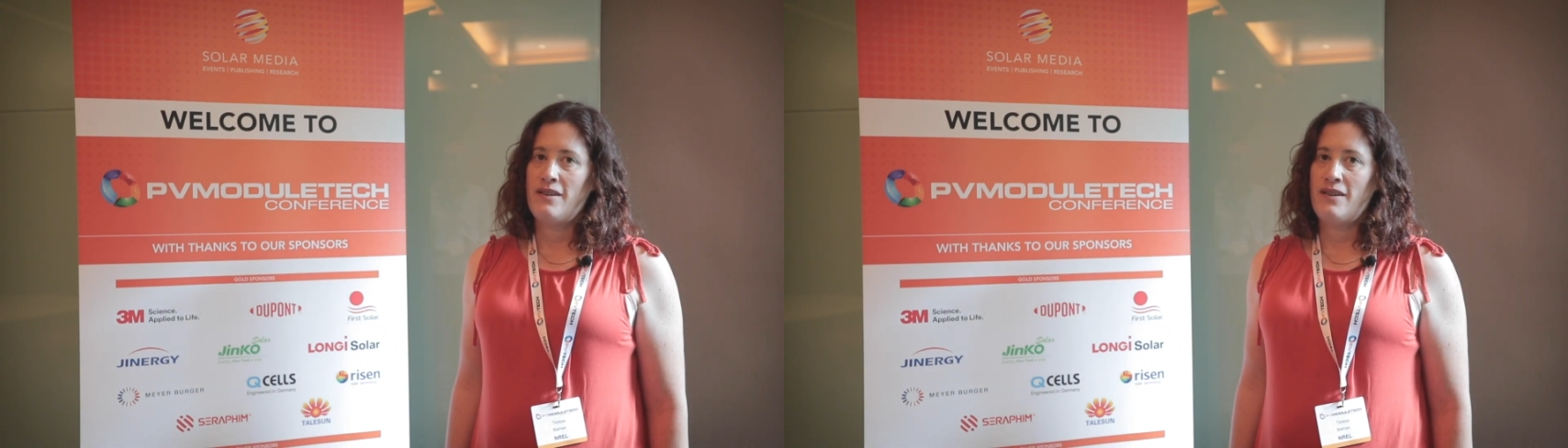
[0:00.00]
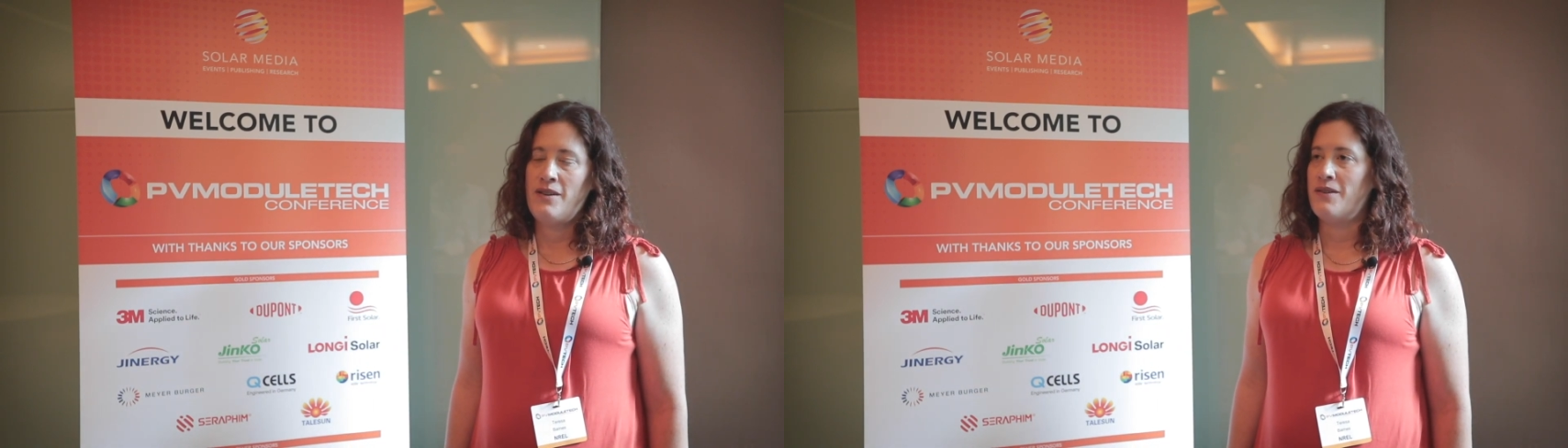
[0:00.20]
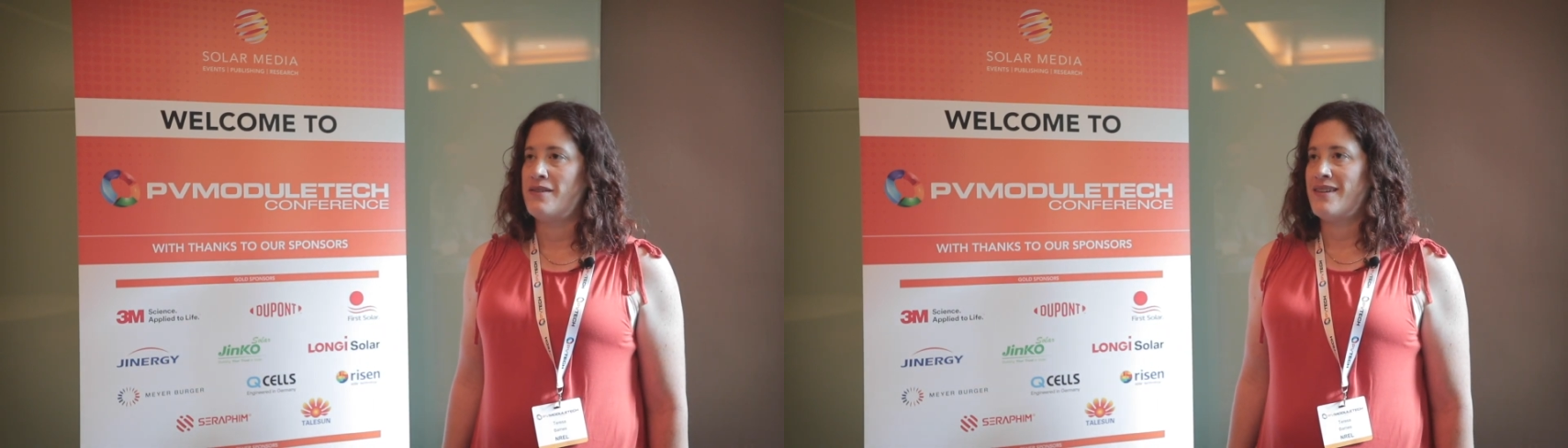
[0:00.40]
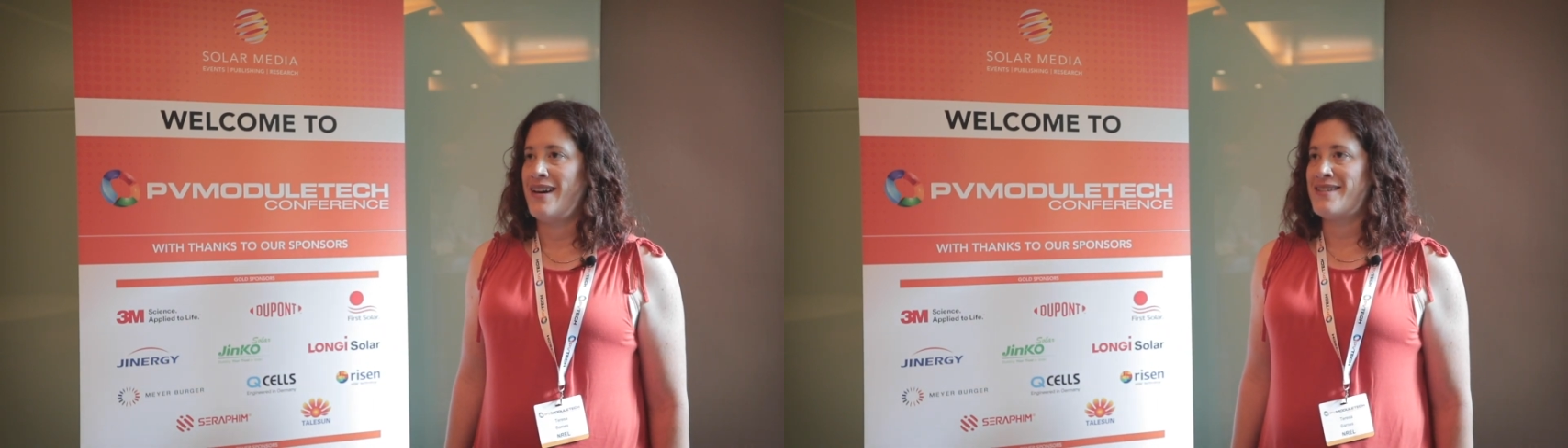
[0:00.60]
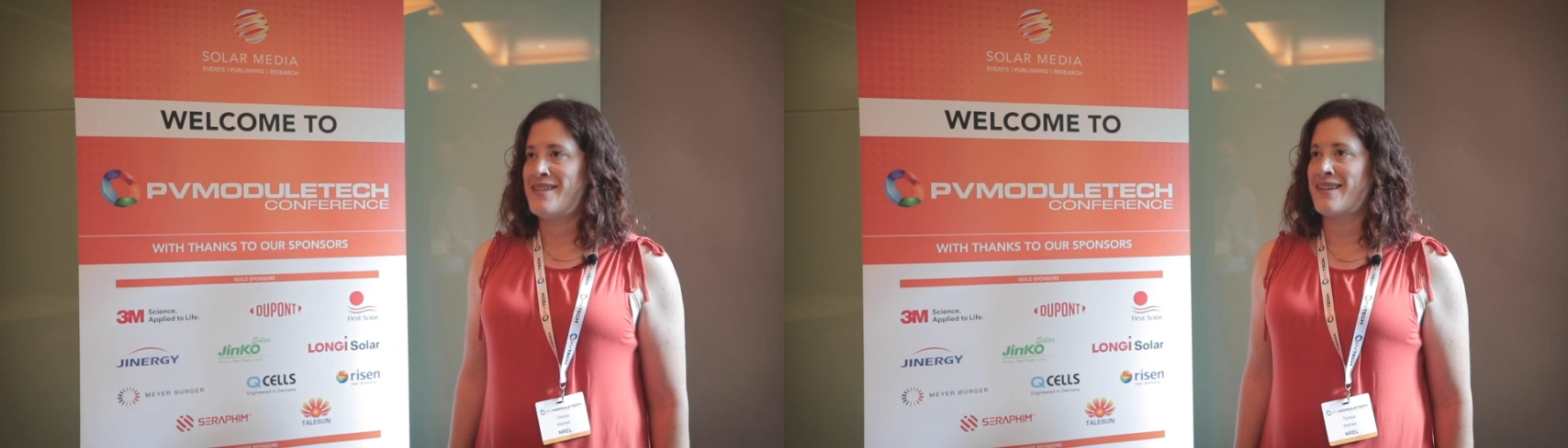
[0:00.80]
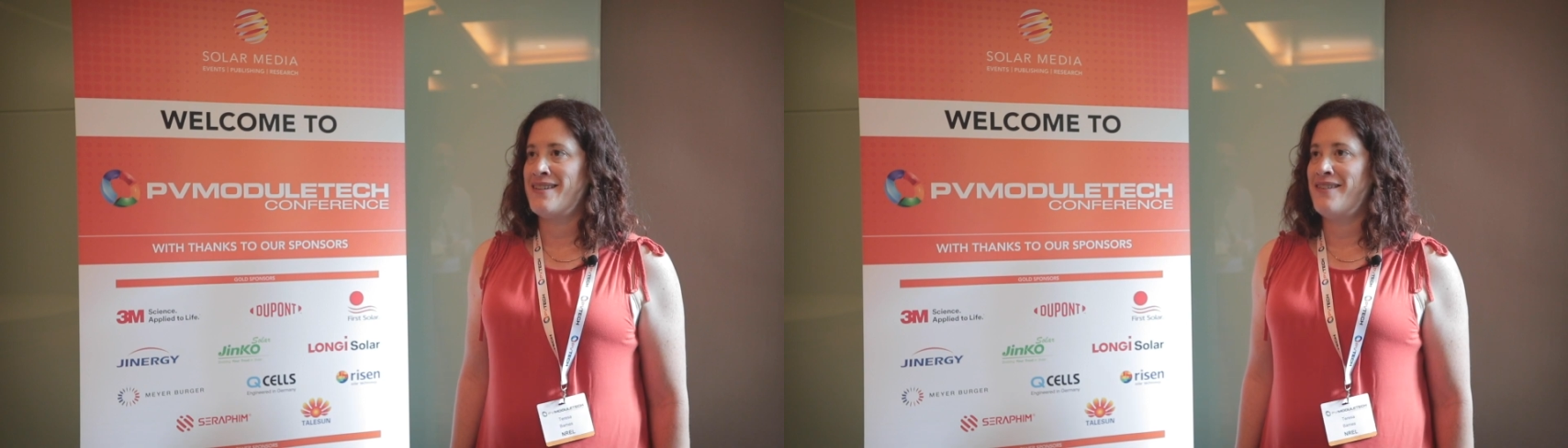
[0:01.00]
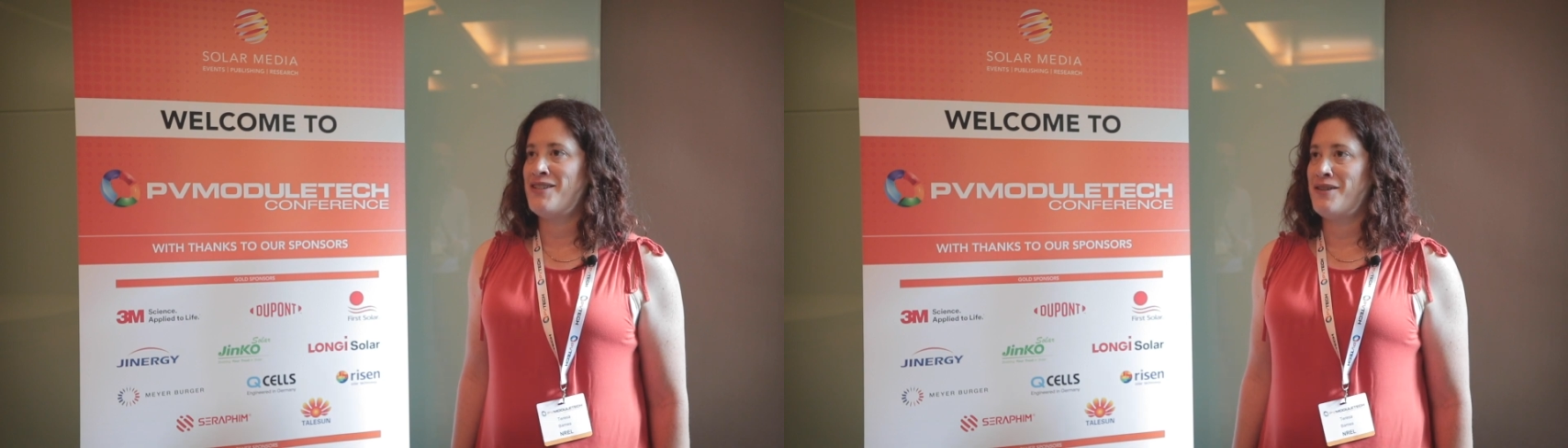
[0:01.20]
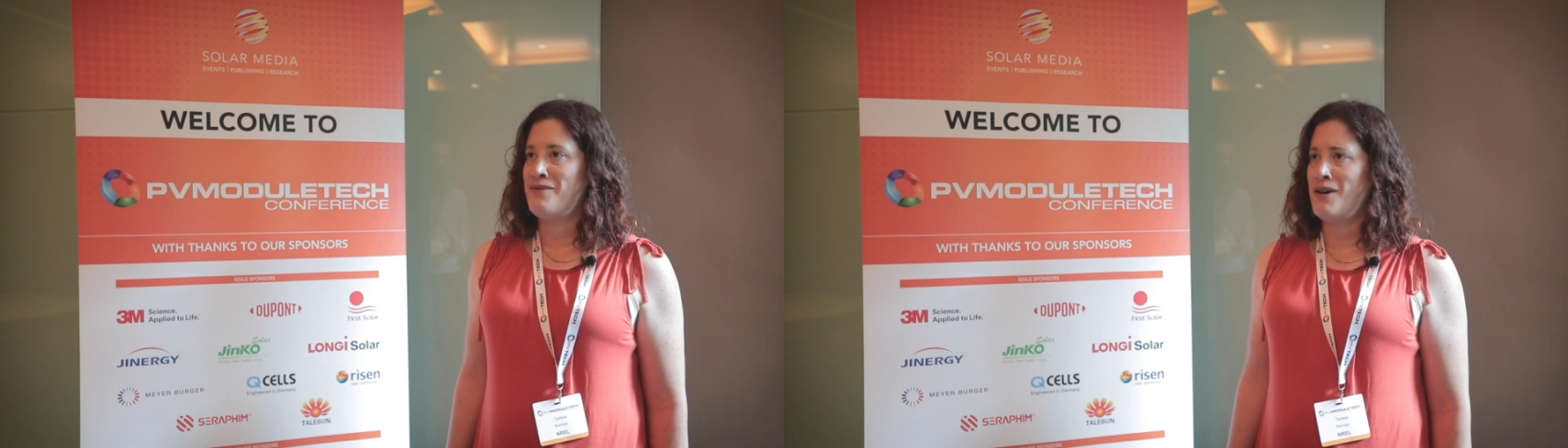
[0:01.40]
You know, as
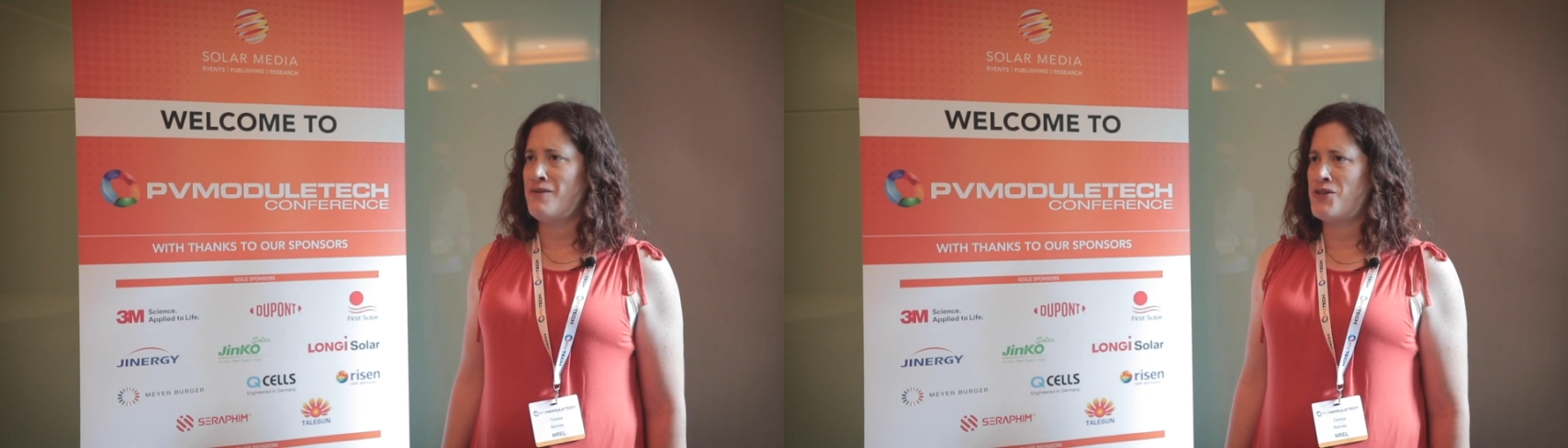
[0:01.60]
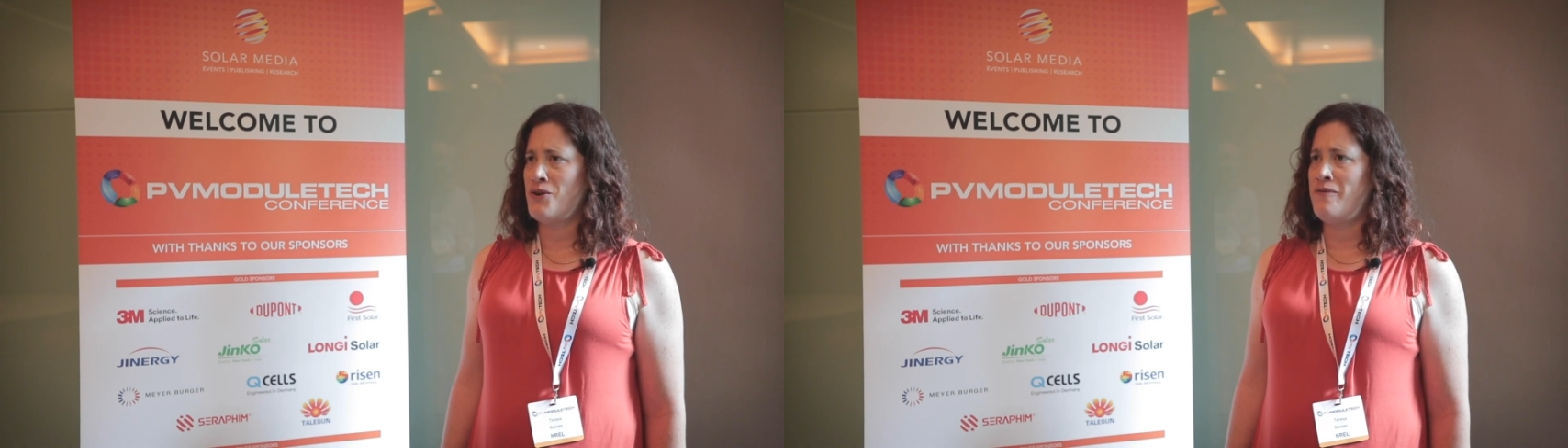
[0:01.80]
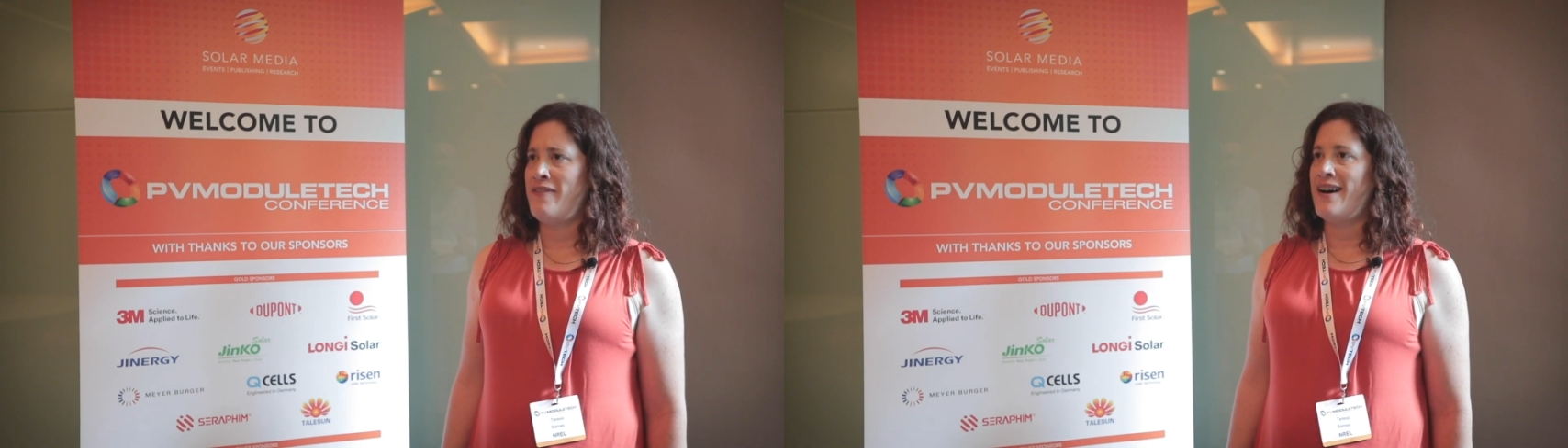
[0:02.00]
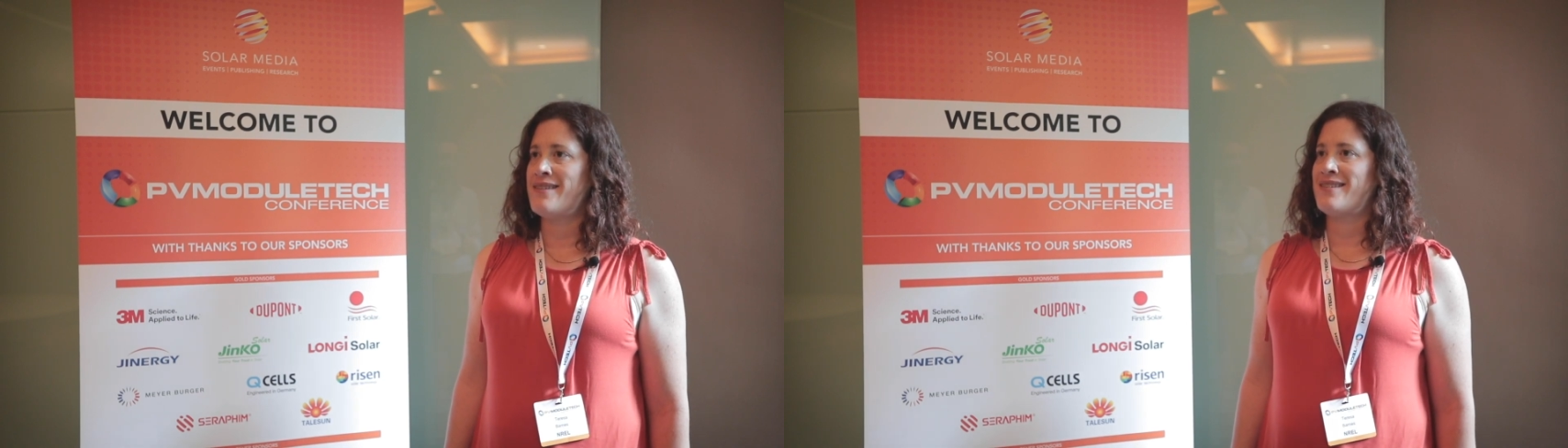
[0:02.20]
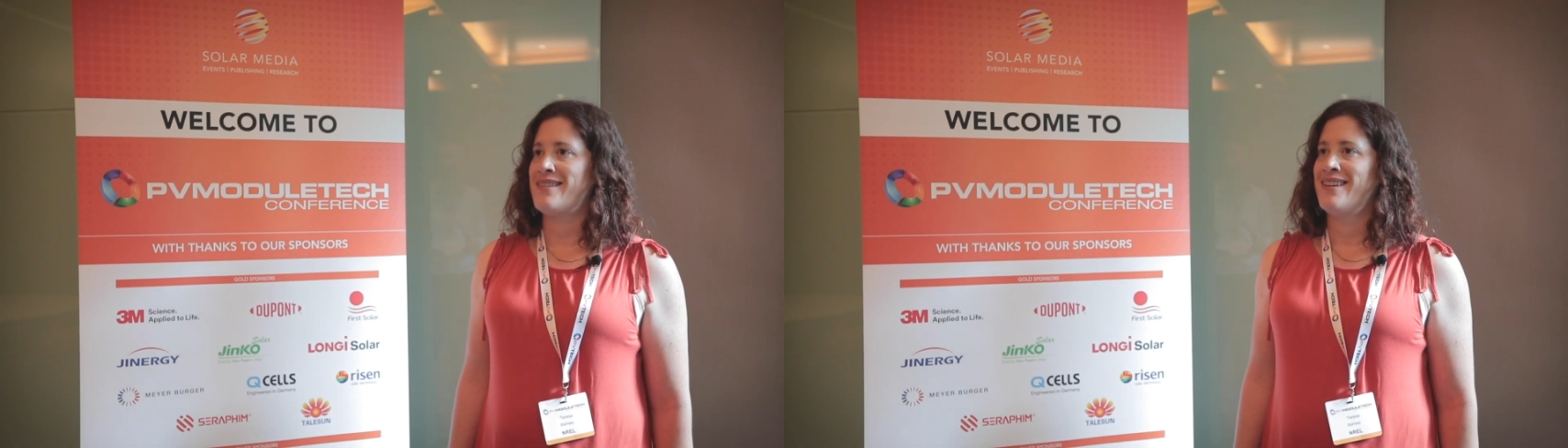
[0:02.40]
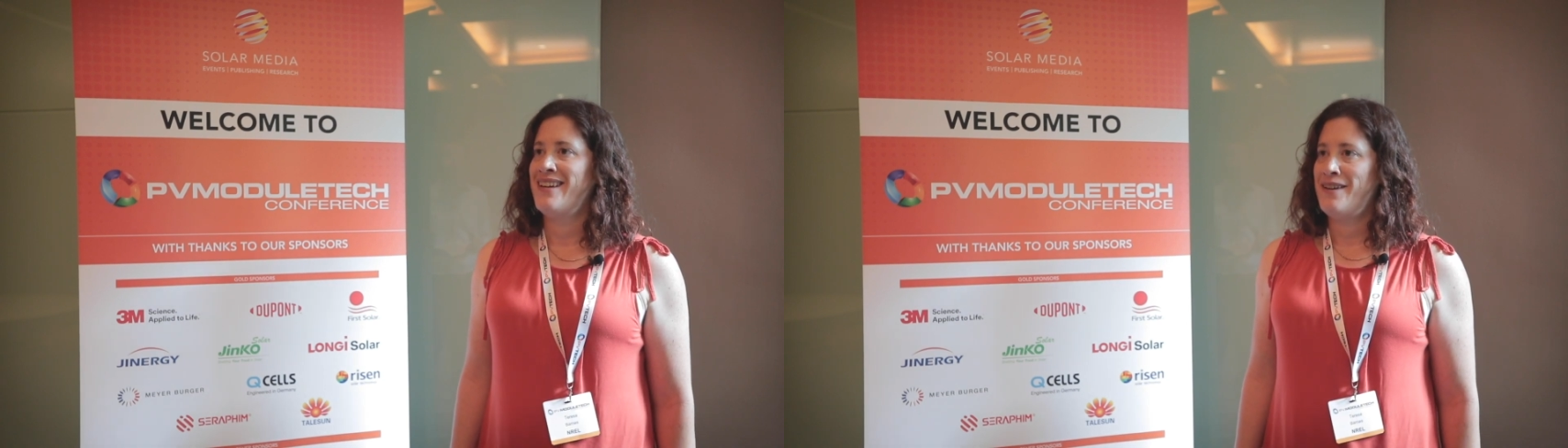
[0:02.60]
technology evolves so fast,